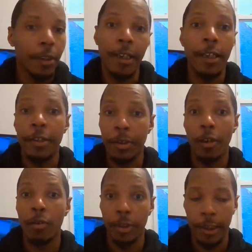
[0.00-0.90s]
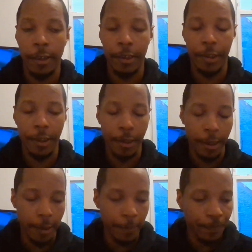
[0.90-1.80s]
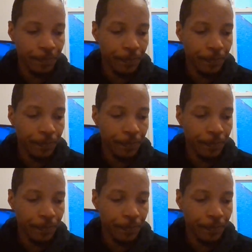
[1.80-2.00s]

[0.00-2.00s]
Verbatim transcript: they get into the whole surrogacy thing.